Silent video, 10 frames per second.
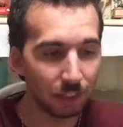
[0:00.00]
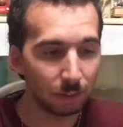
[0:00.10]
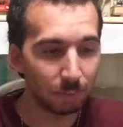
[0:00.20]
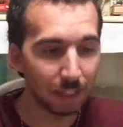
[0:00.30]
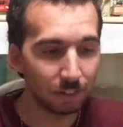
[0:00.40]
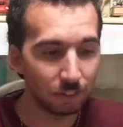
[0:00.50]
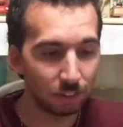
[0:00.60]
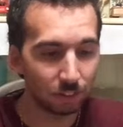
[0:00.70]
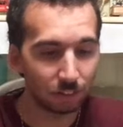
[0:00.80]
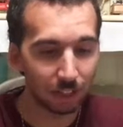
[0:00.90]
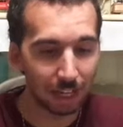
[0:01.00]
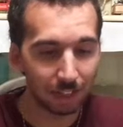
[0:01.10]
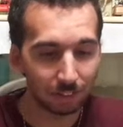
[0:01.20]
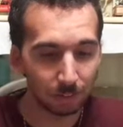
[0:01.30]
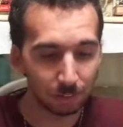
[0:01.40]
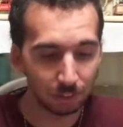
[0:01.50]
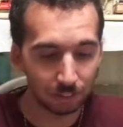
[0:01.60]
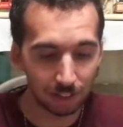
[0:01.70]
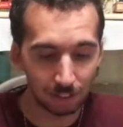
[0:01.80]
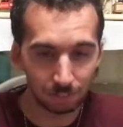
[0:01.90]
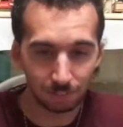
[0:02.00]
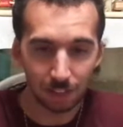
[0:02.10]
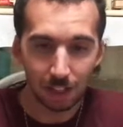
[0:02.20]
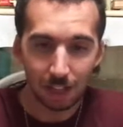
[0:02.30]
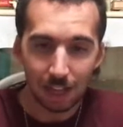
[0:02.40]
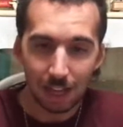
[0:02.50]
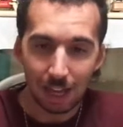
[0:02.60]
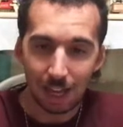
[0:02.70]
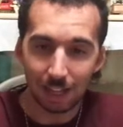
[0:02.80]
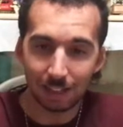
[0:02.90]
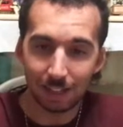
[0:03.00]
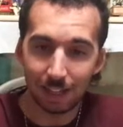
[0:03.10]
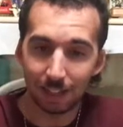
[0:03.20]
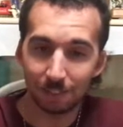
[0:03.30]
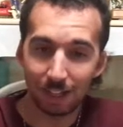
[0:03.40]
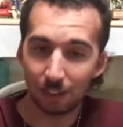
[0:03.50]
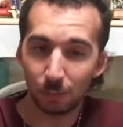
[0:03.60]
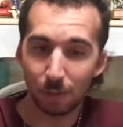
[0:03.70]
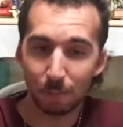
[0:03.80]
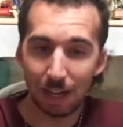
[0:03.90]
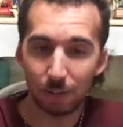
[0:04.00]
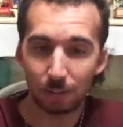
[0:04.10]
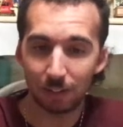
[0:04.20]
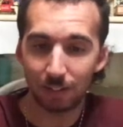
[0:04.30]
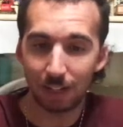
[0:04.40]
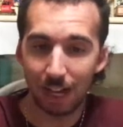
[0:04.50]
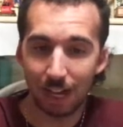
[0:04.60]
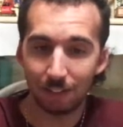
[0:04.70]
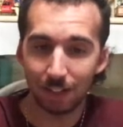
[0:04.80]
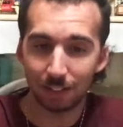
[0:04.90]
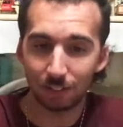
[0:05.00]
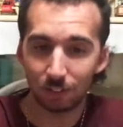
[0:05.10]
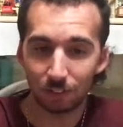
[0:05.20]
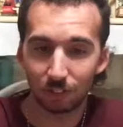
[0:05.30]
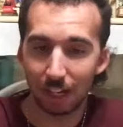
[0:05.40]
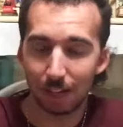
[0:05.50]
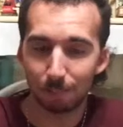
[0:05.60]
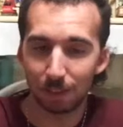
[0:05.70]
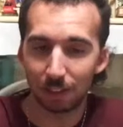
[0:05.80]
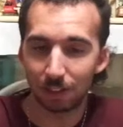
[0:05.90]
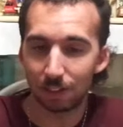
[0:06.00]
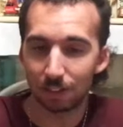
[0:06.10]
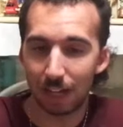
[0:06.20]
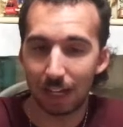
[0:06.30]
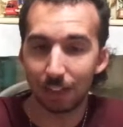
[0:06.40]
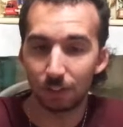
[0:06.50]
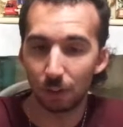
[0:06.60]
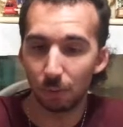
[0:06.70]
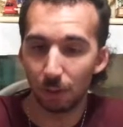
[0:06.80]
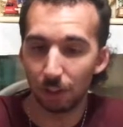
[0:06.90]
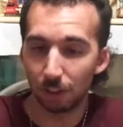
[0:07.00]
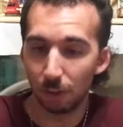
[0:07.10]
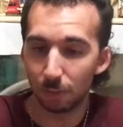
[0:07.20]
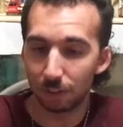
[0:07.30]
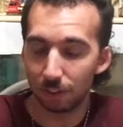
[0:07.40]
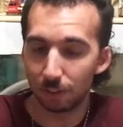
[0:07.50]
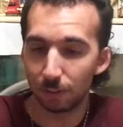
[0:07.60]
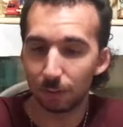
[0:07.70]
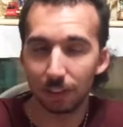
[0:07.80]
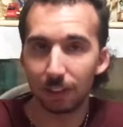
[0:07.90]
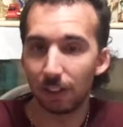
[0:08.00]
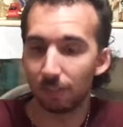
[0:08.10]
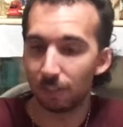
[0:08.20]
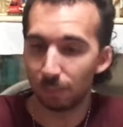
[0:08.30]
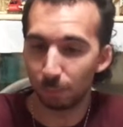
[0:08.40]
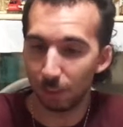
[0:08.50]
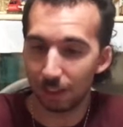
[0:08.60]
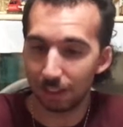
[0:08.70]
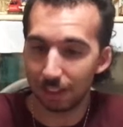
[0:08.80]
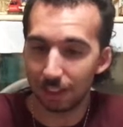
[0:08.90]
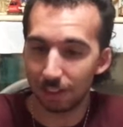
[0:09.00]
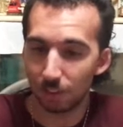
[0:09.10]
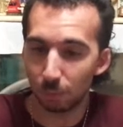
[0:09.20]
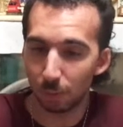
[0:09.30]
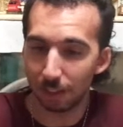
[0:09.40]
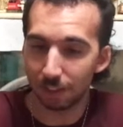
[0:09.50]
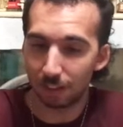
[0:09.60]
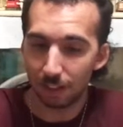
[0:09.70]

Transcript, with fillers: young man. Just ask him yourself. And then that's where Batwin said, Aric, just stop because I don't want to go with you. He loves where he is with